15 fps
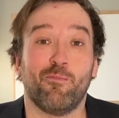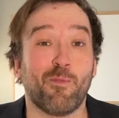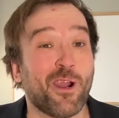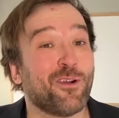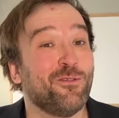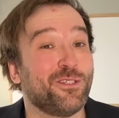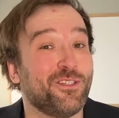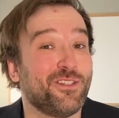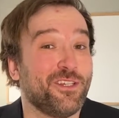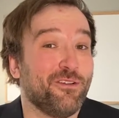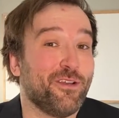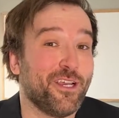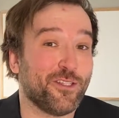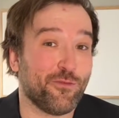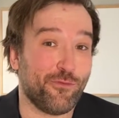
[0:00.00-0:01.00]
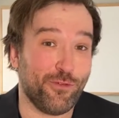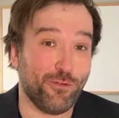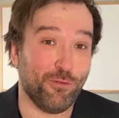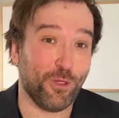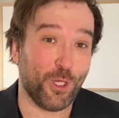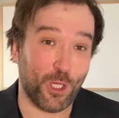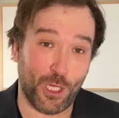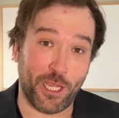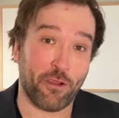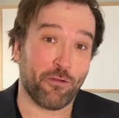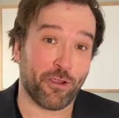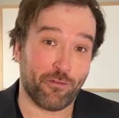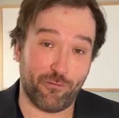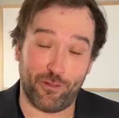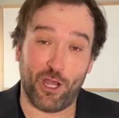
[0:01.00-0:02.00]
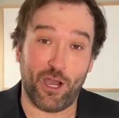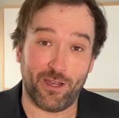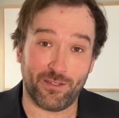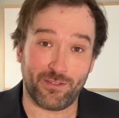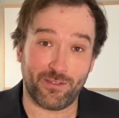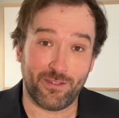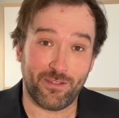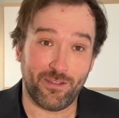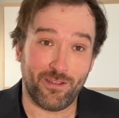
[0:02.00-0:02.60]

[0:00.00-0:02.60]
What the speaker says: Markowitz's theory has a few glaring flaws.